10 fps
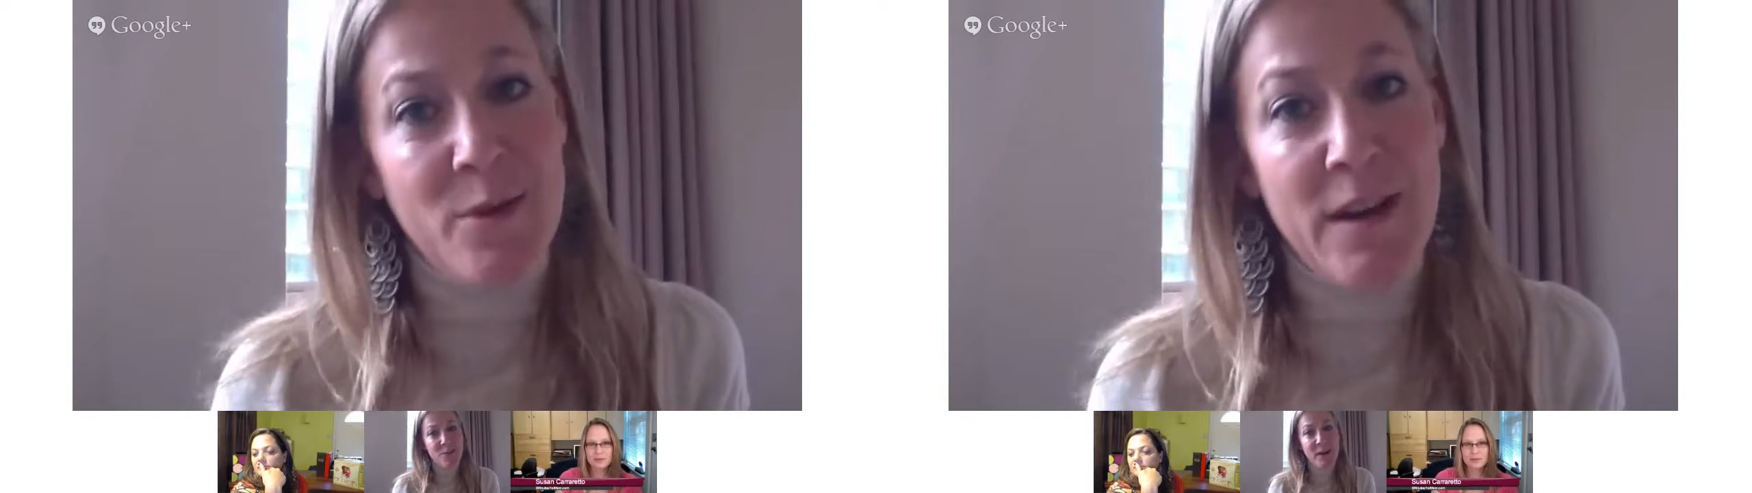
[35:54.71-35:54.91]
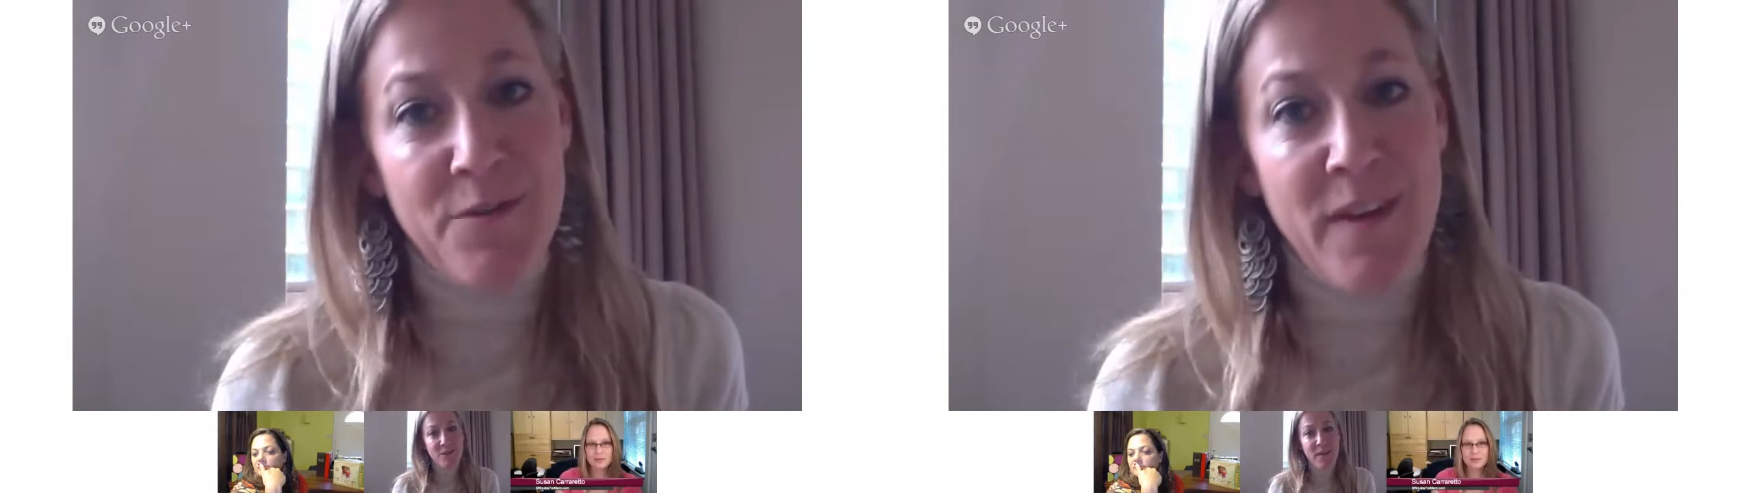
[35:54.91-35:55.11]

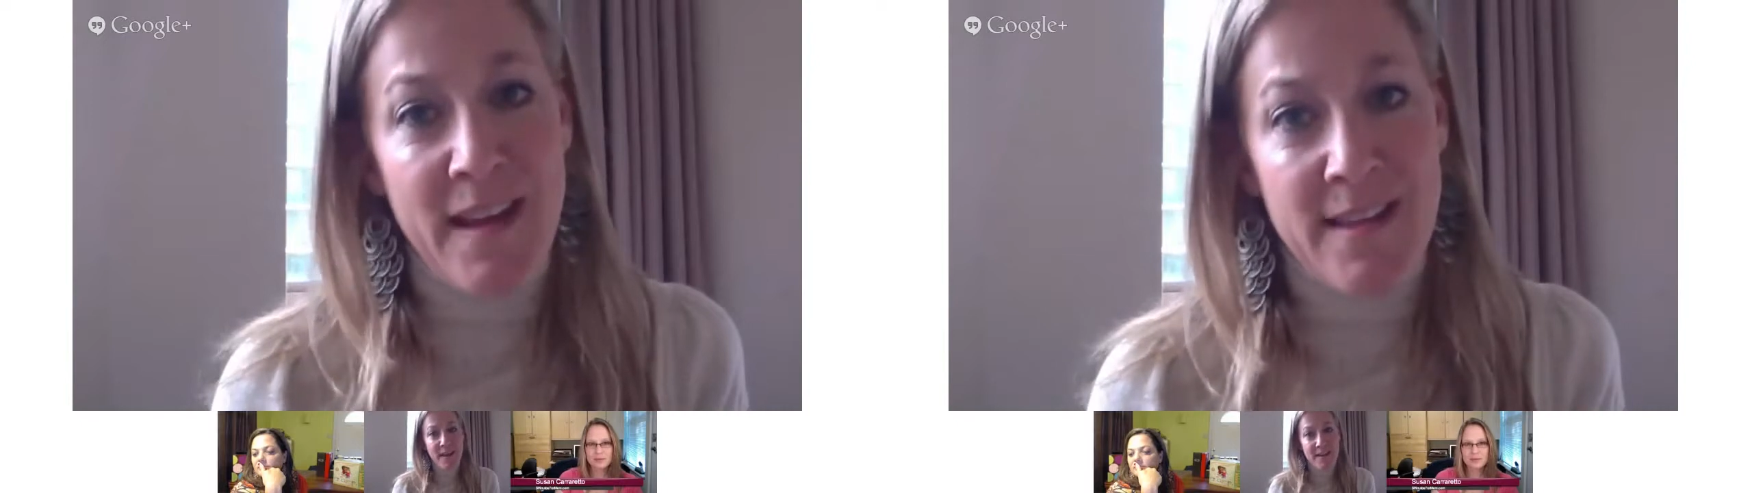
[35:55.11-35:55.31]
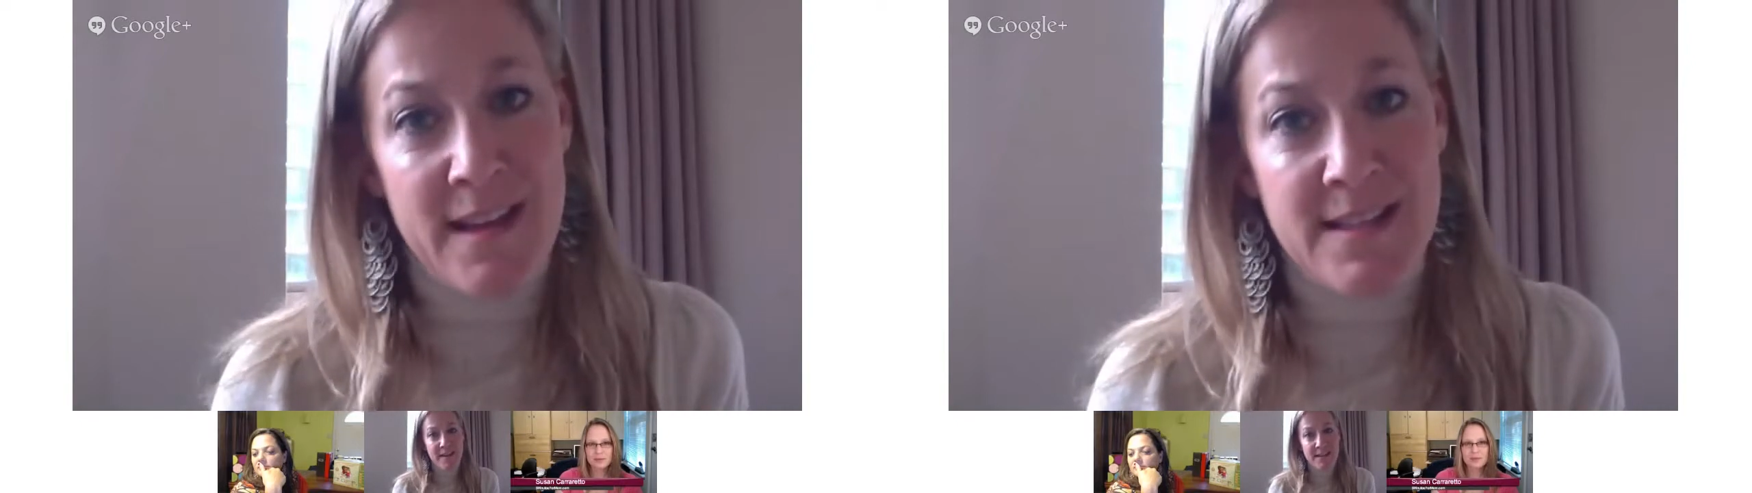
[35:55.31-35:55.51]
quite
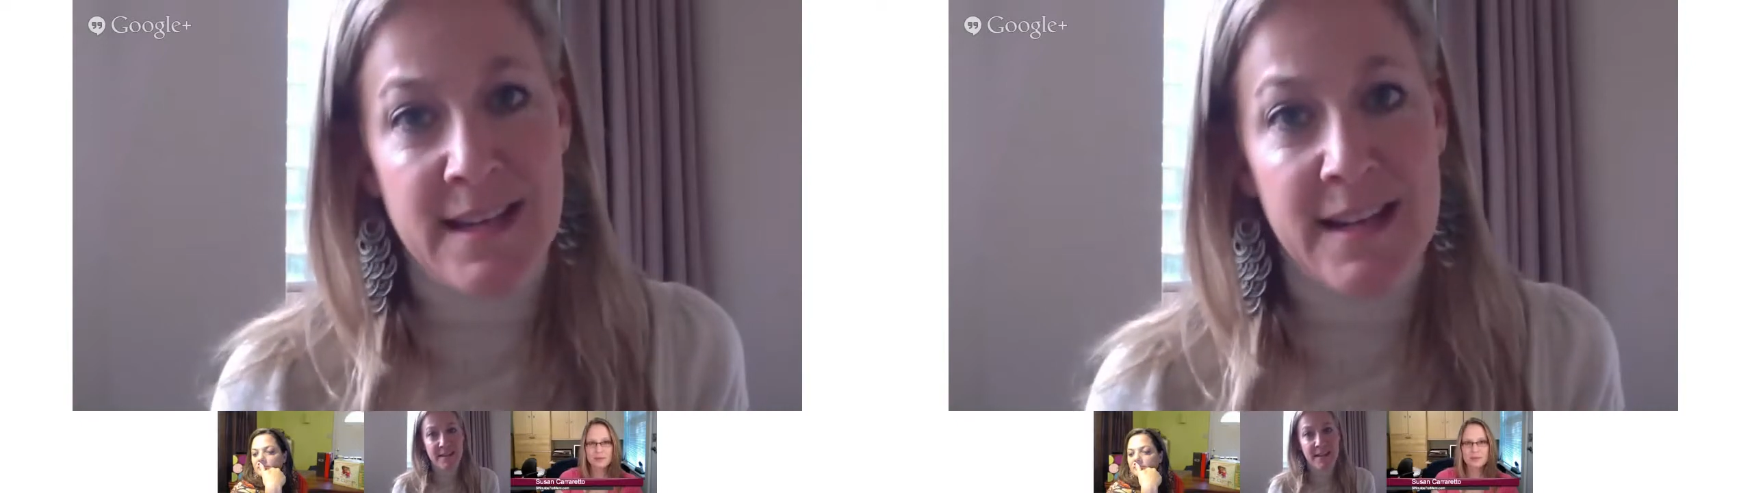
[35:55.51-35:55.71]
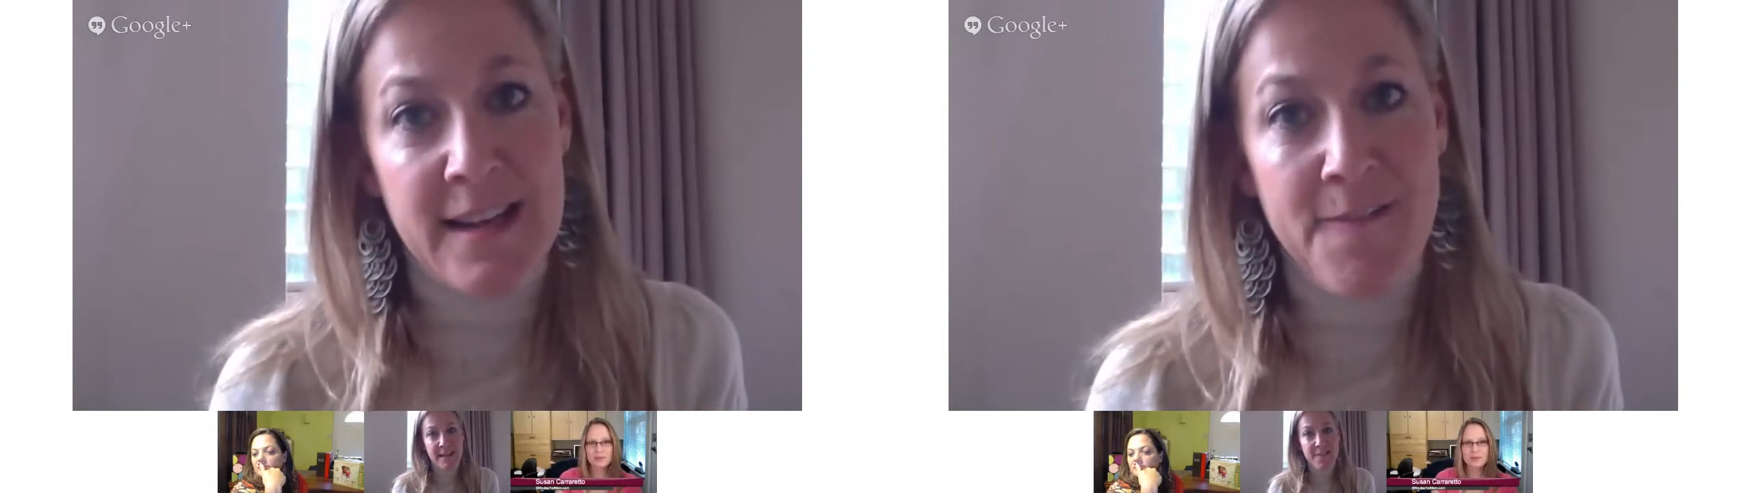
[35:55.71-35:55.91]
frankly,
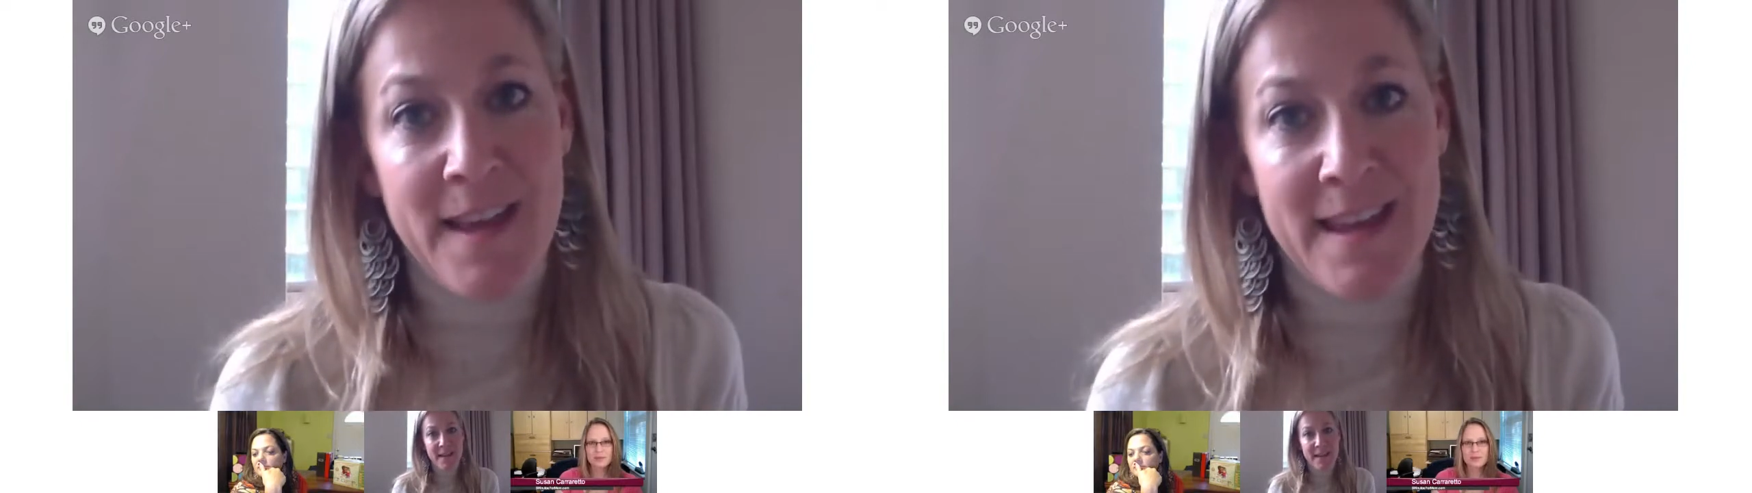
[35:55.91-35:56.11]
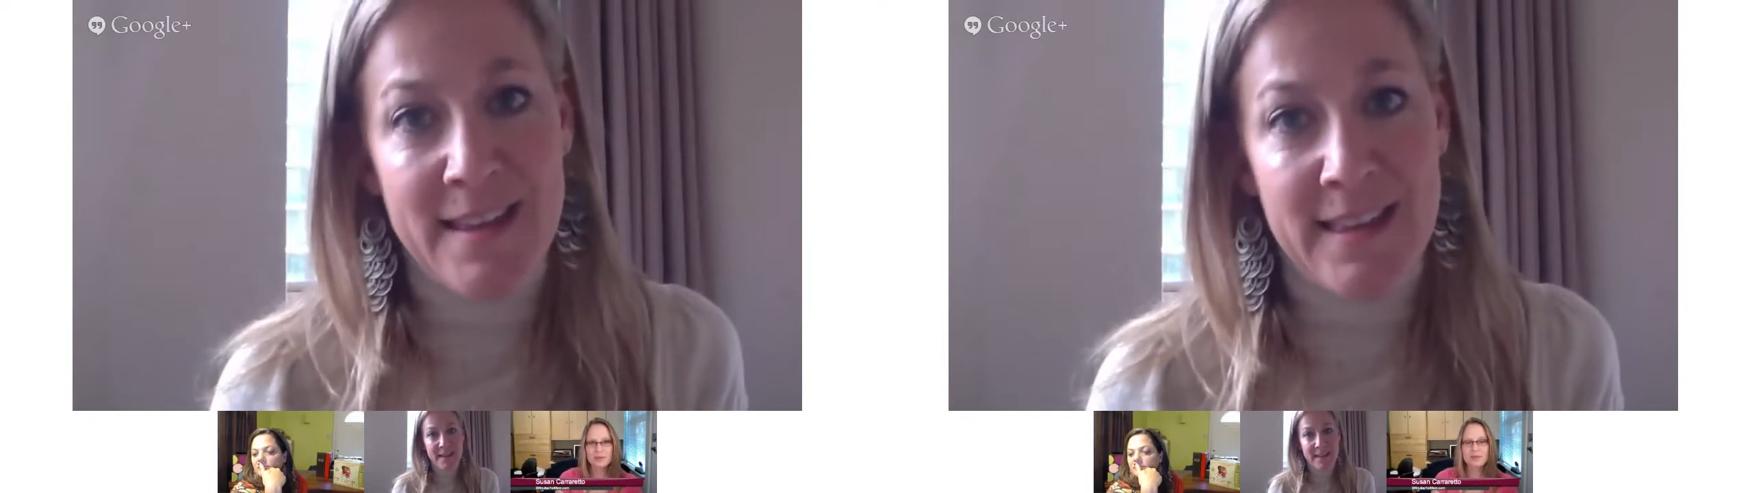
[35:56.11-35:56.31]

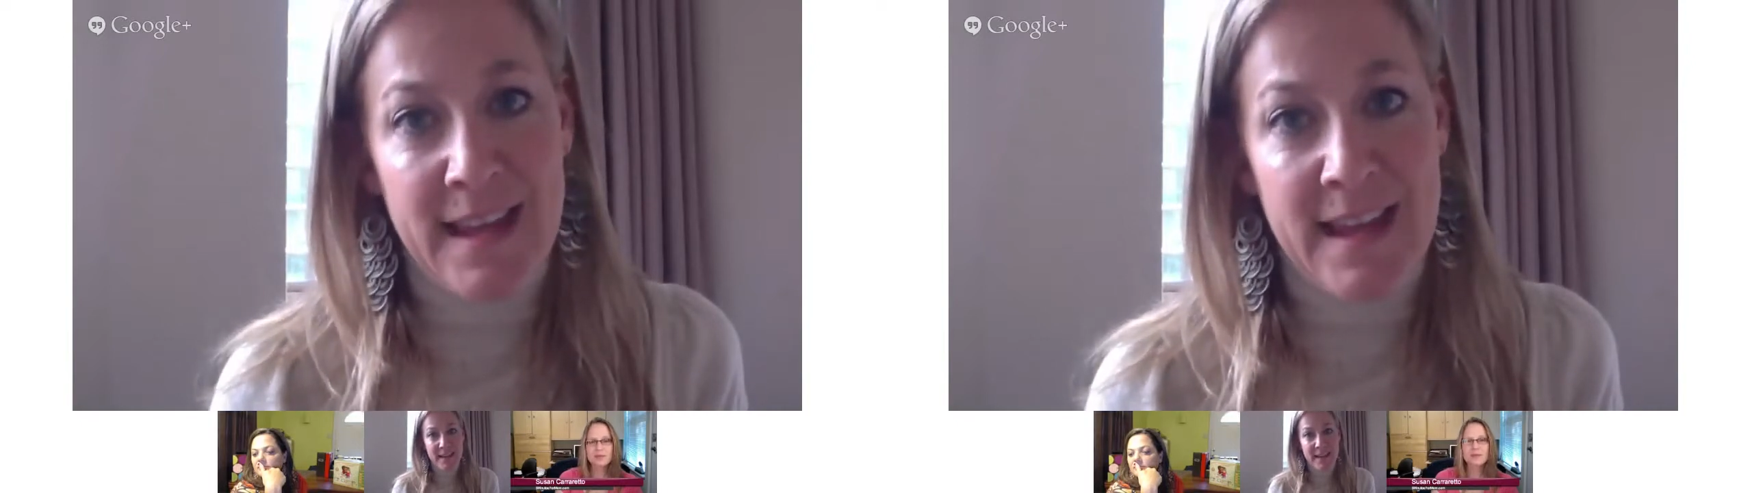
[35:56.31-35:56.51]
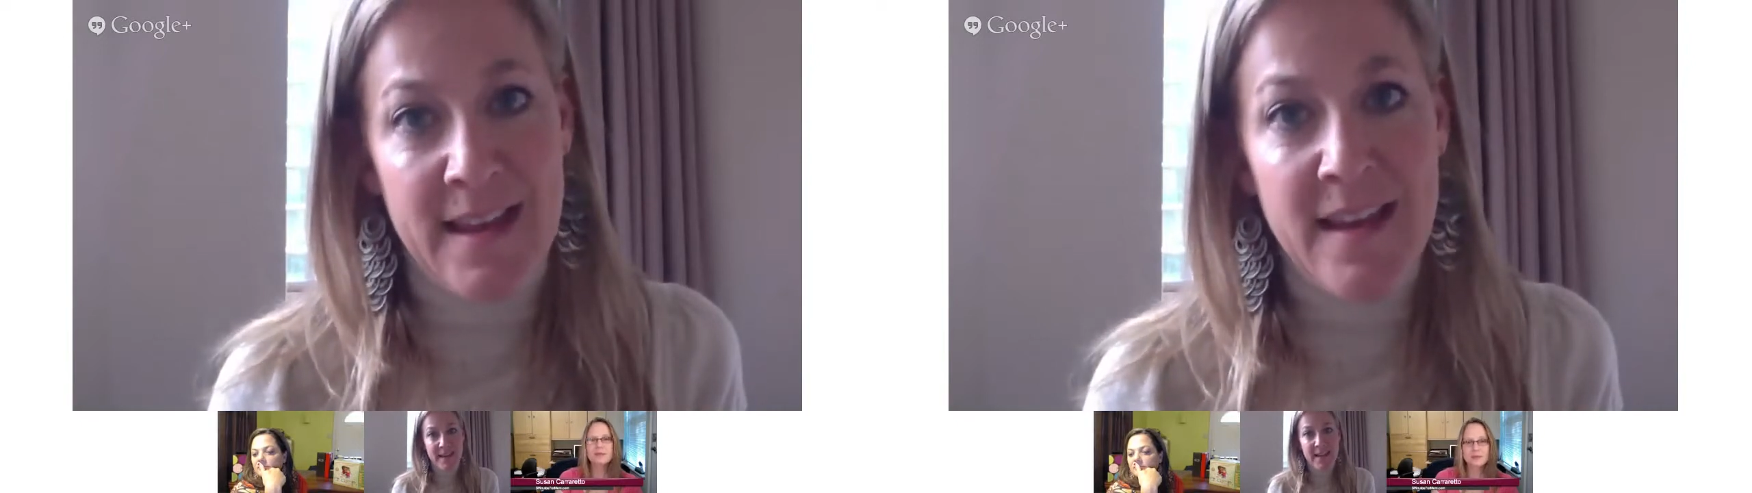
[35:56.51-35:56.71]

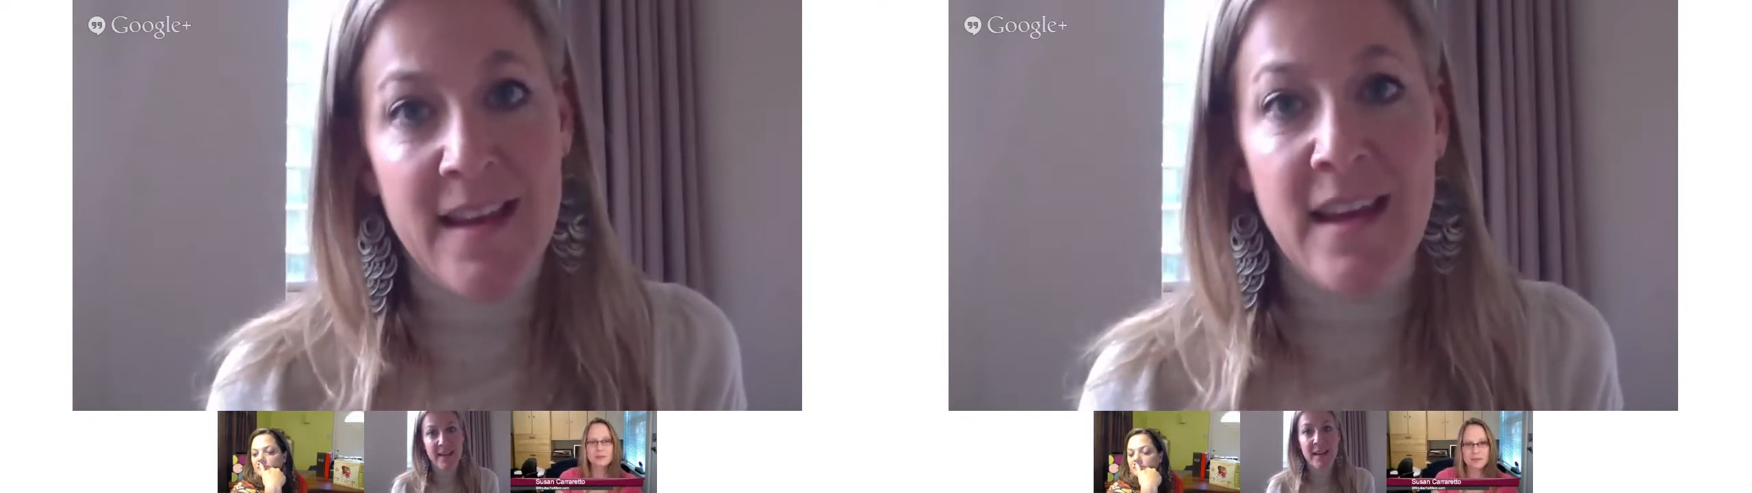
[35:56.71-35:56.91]
significantly